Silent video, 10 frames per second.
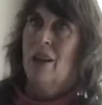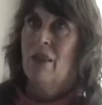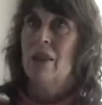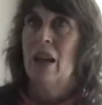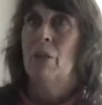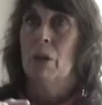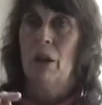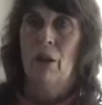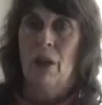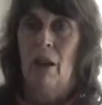And then down
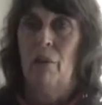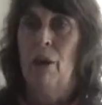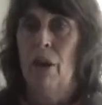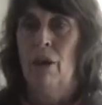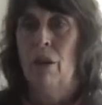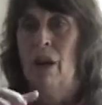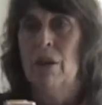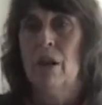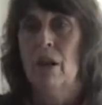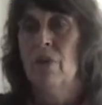below they have paragraphs.